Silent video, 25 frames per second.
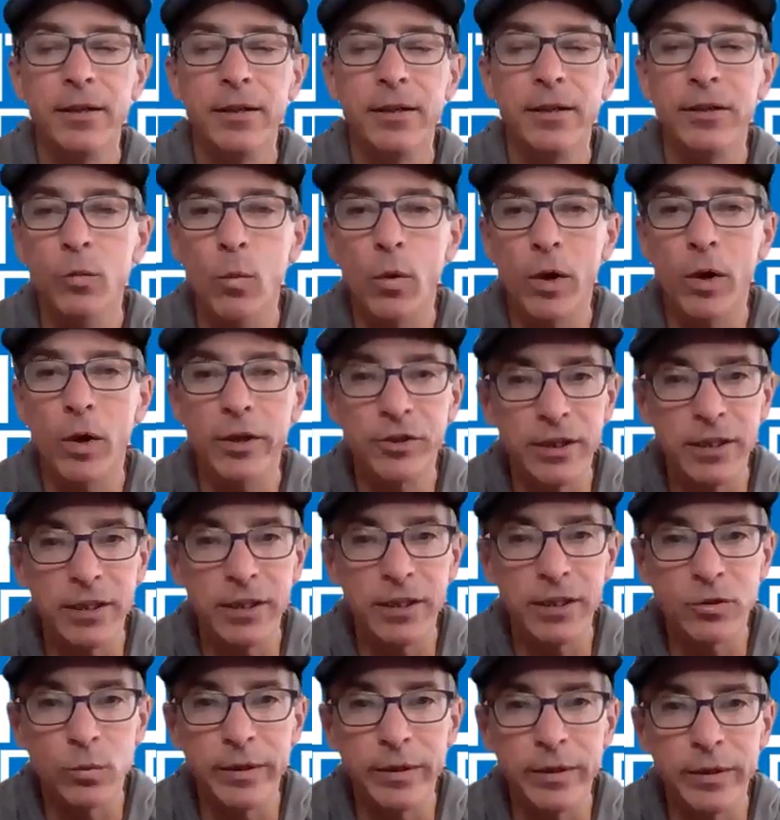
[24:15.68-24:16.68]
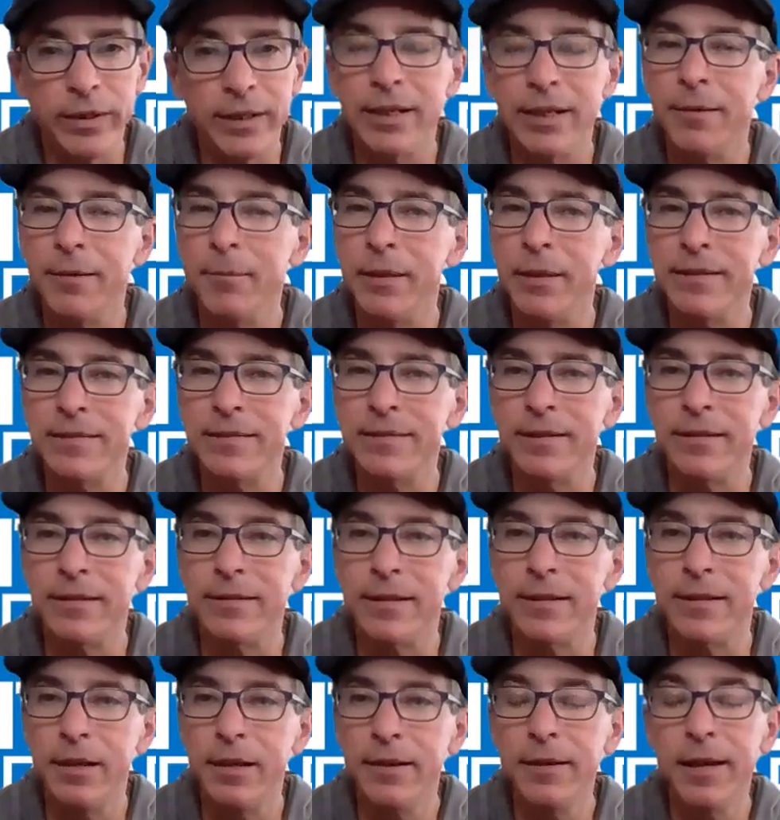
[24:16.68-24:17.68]
You watch each week. It means a
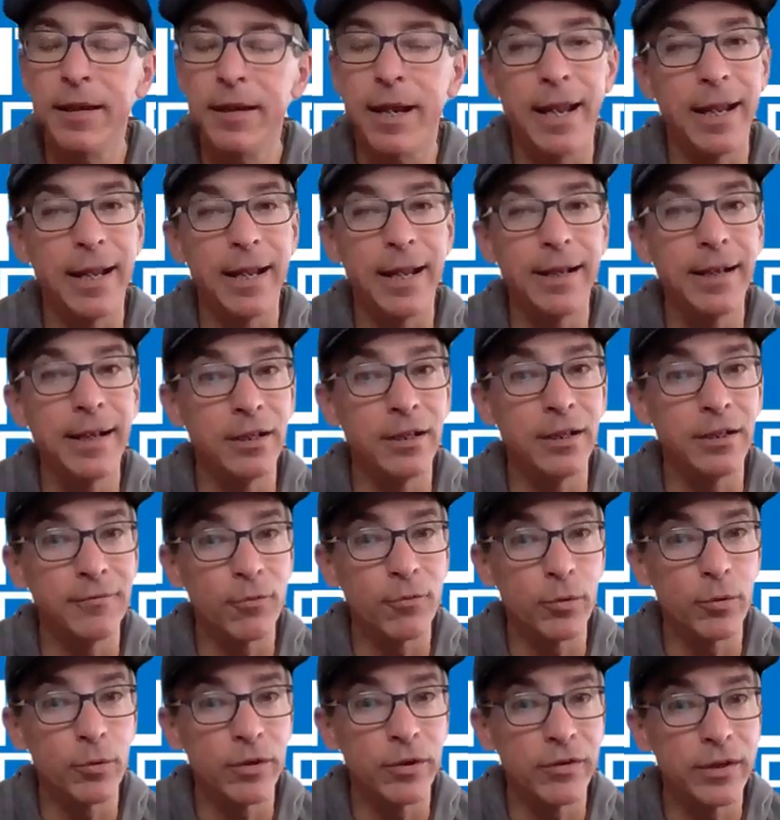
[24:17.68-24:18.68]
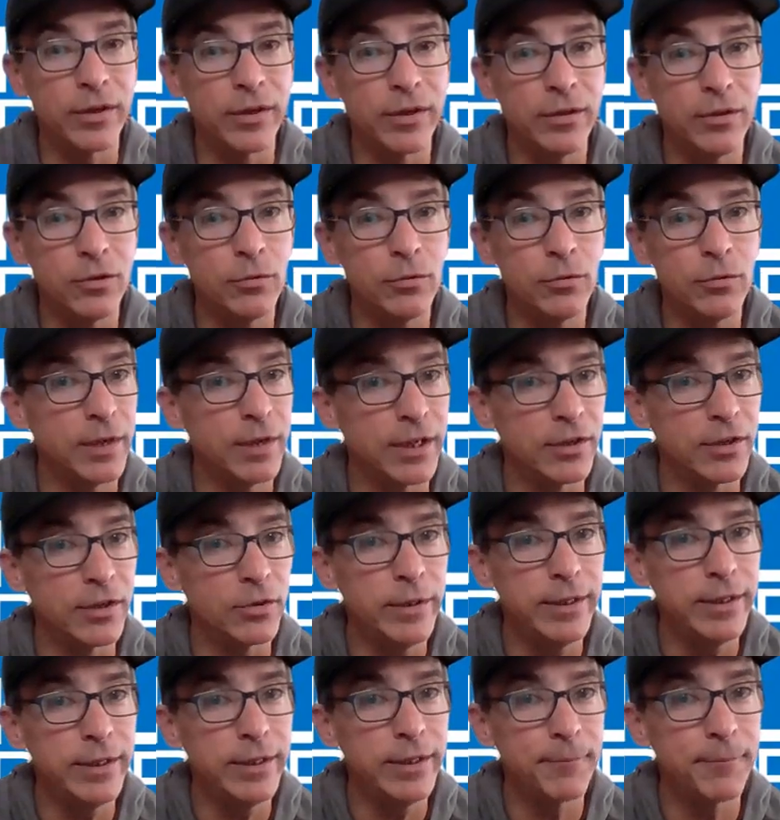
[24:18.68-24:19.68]
ton. And I look forward to seeing you next
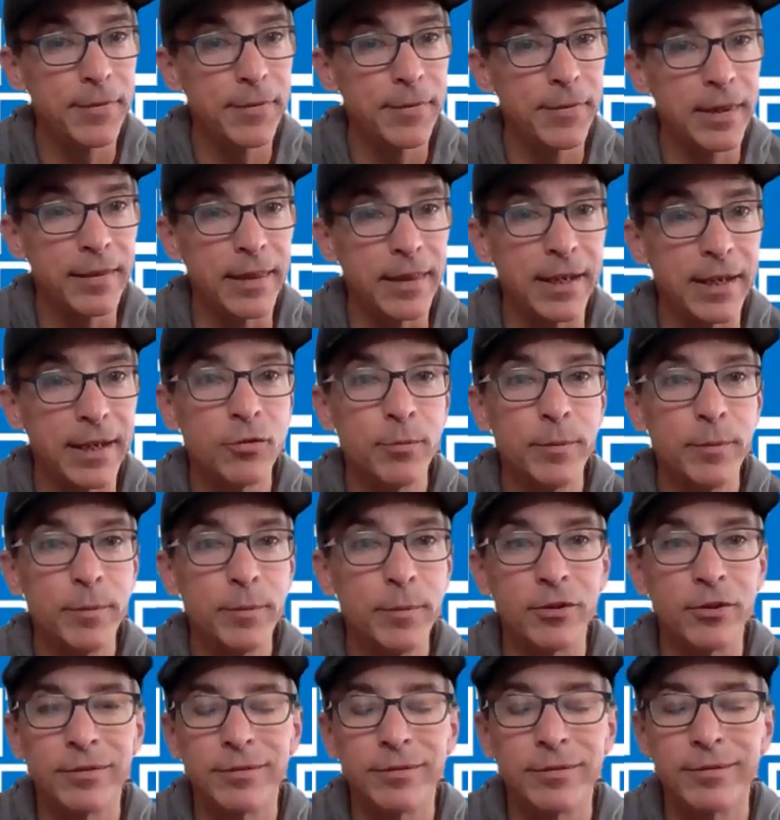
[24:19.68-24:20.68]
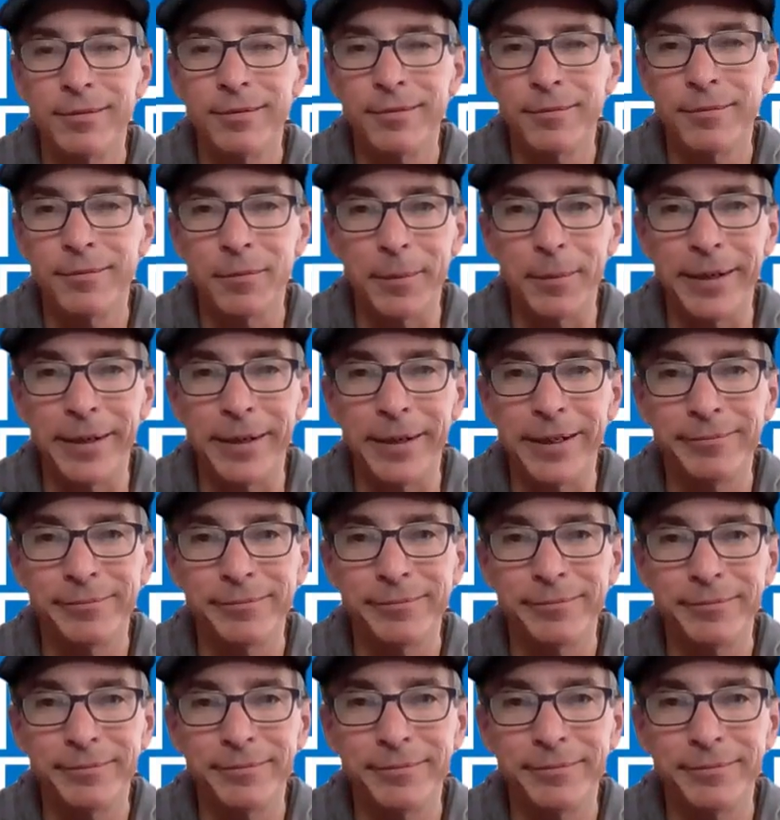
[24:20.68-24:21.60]
week. Thanks so much. Bye-bye.